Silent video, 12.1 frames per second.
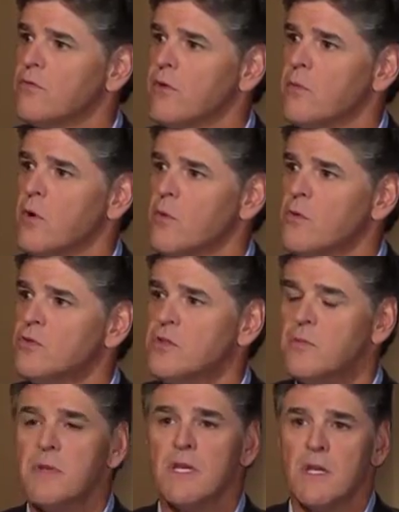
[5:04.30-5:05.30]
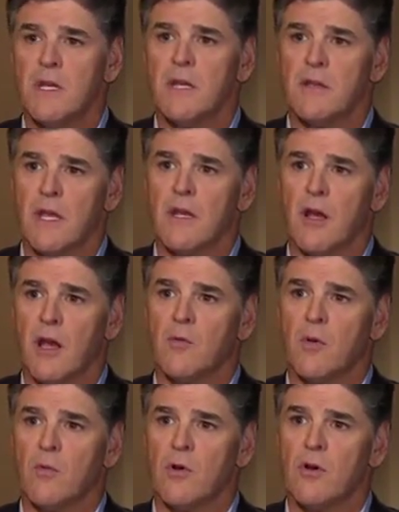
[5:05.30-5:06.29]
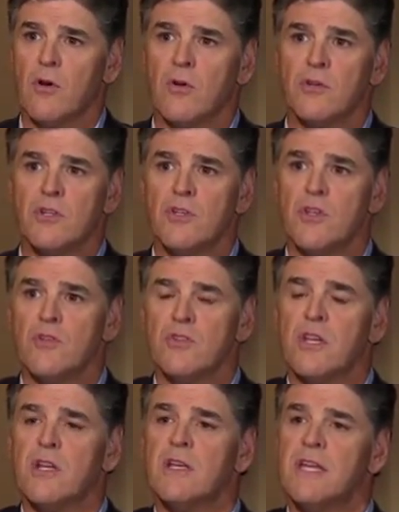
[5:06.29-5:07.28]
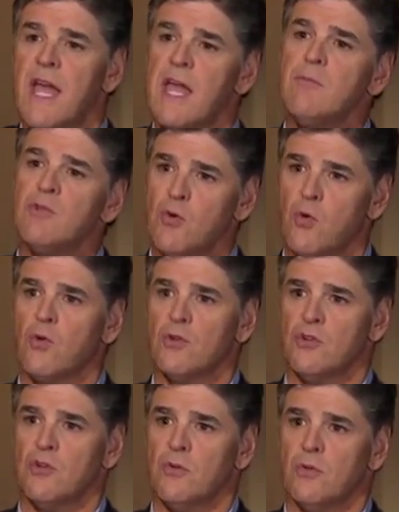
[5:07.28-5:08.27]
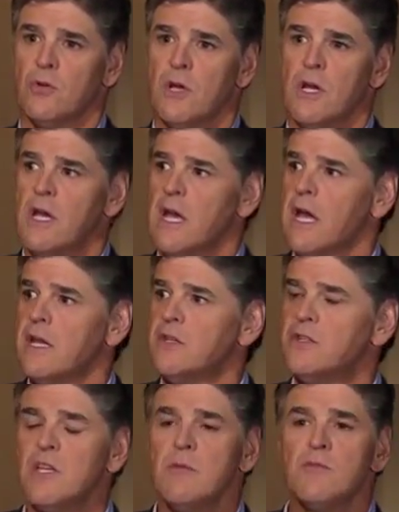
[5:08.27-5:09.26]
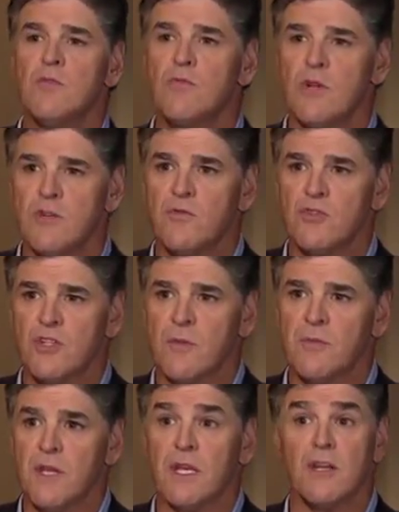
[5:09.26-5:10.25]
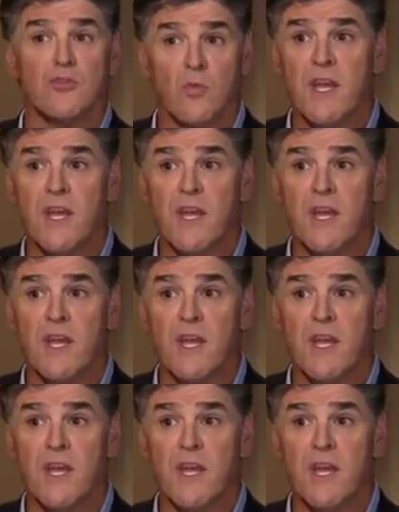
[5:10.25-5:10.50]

from almost the beginning in that 911 call. You said he came towards you, and he seemed to reach for something in his